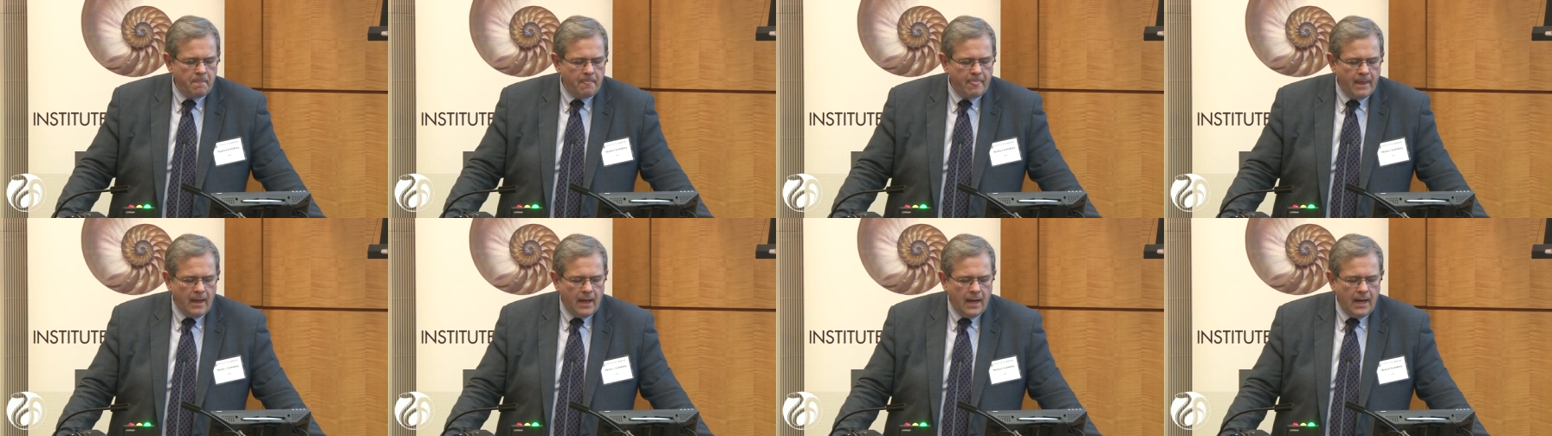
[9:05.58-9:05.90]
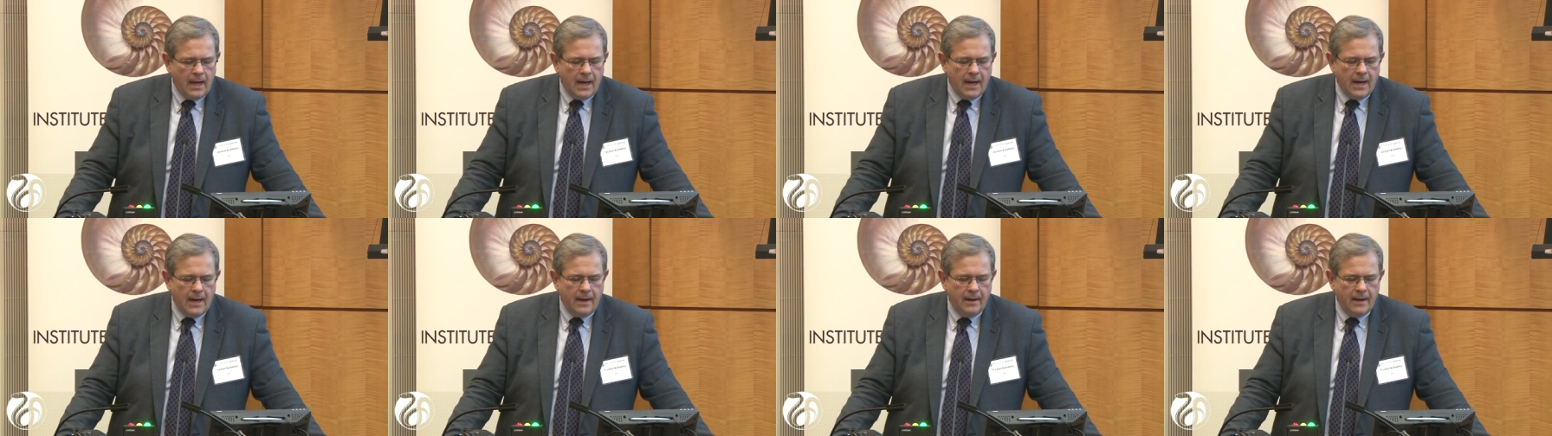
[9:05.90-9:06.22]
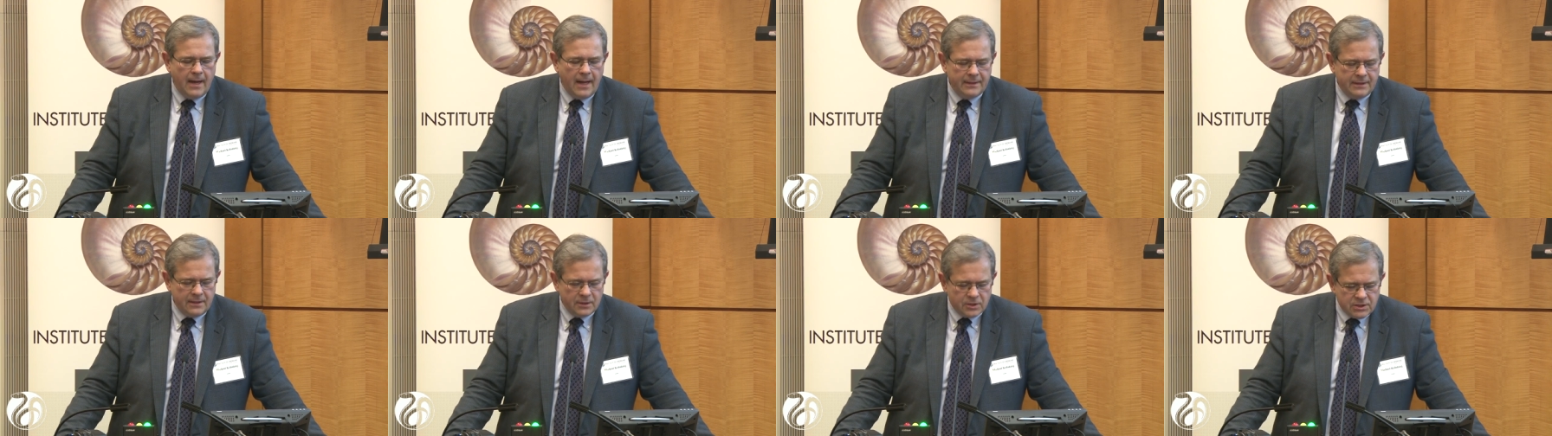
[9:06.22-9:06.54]
Uh,
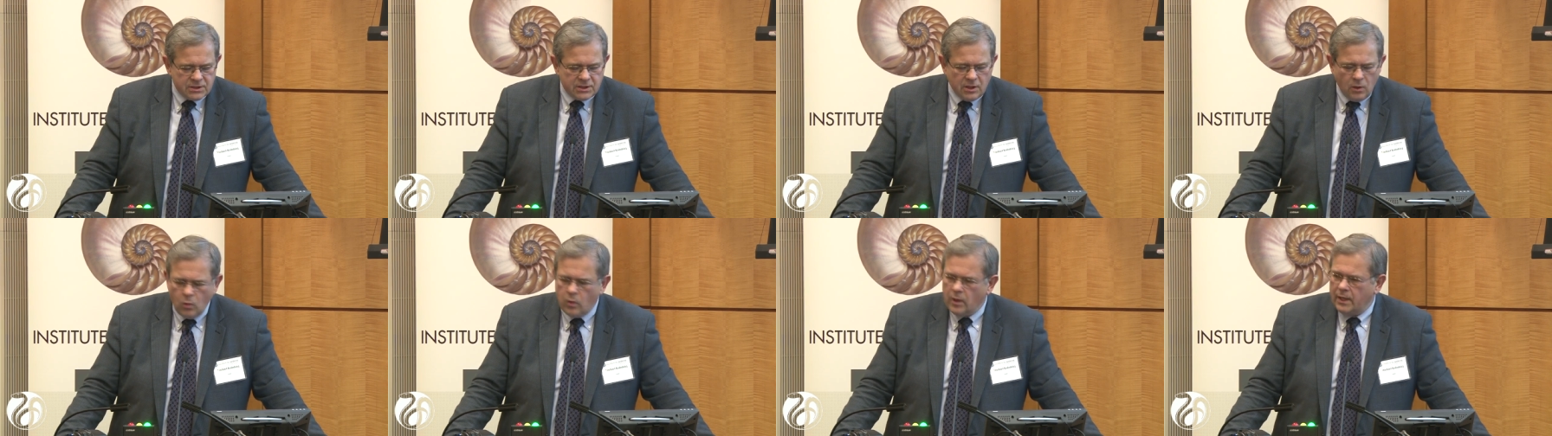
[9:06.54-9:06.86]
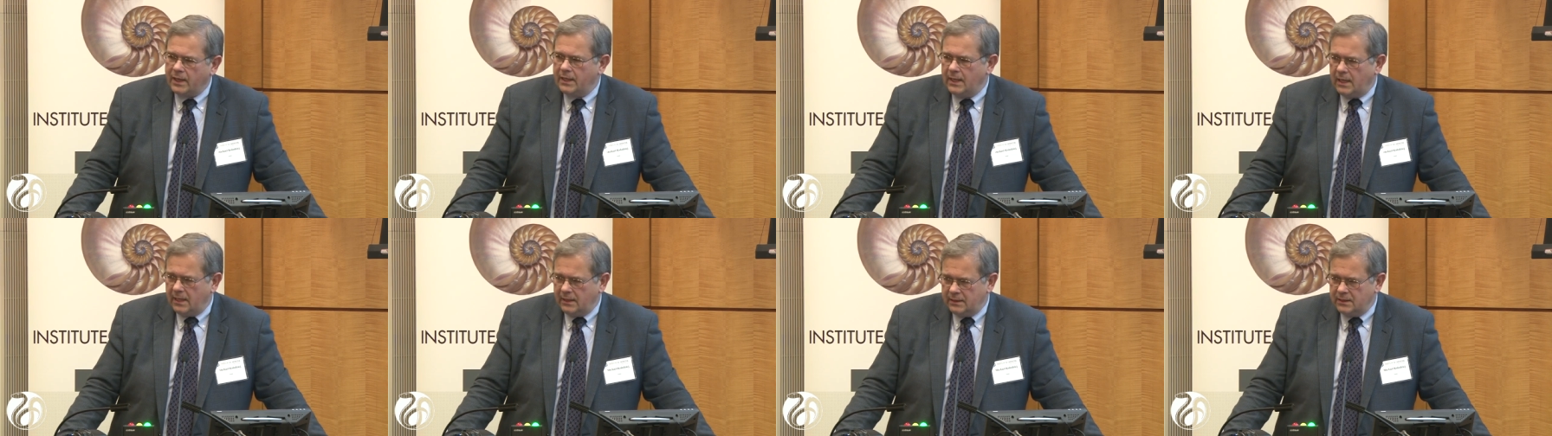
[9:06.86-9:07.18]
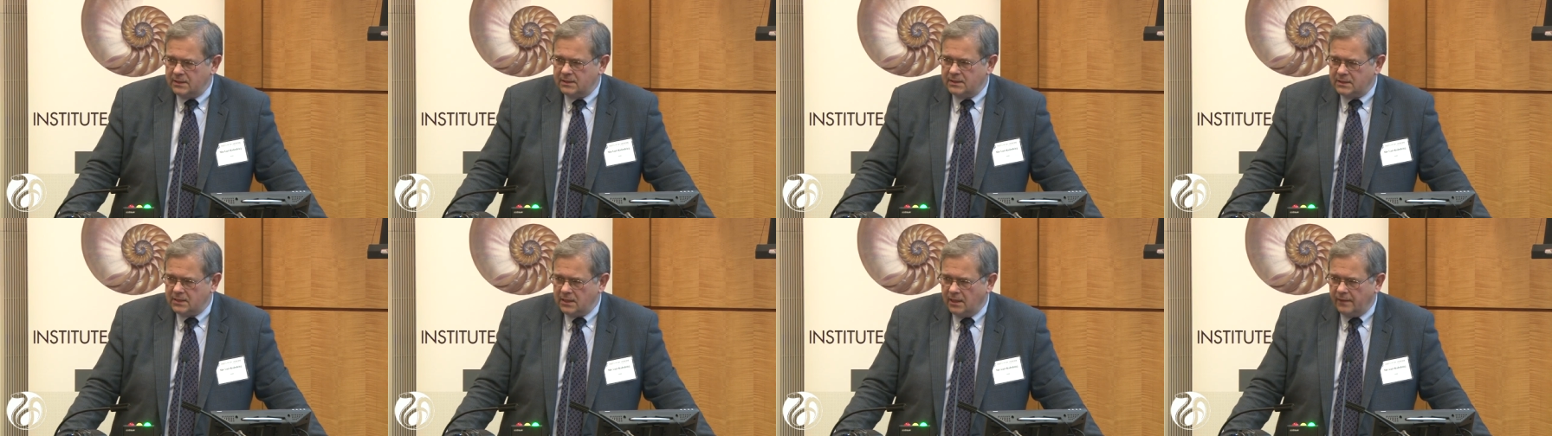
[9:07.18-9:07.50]
and they're still working on this
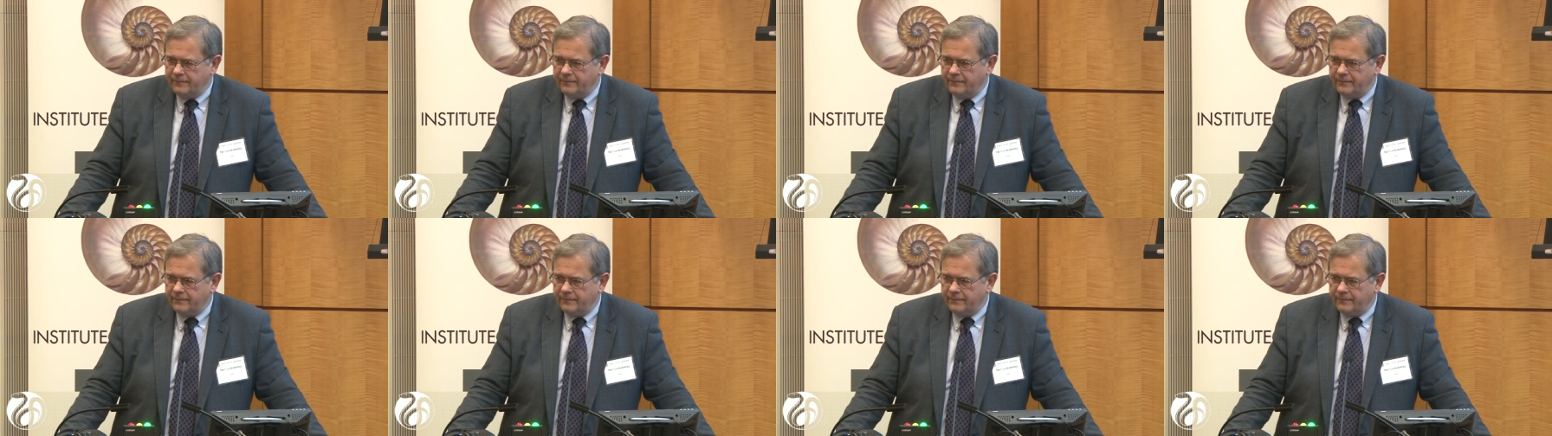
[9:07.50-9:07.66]
stuff.